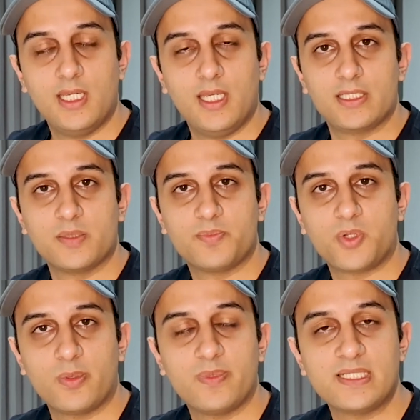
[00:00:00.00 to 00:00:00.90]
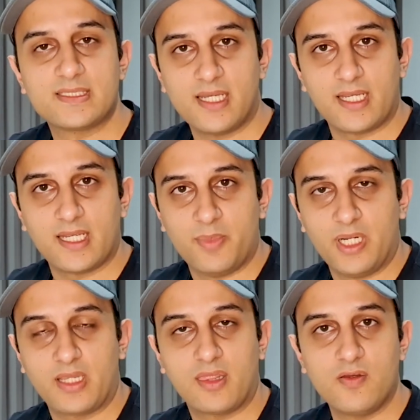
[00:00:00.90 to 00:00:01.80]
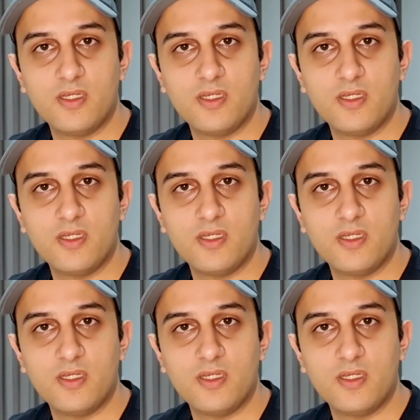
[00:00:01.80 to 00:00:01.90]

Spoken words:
it'll probably take about 3